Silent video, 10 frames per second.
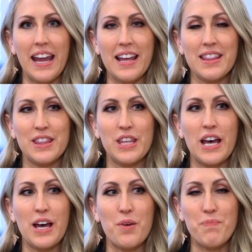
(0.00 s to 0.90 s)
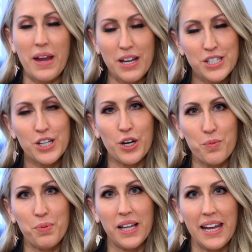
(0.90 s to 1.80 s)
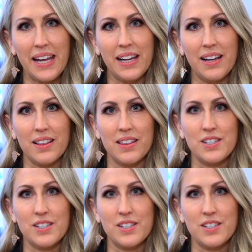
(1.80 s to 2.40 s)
And the band started playing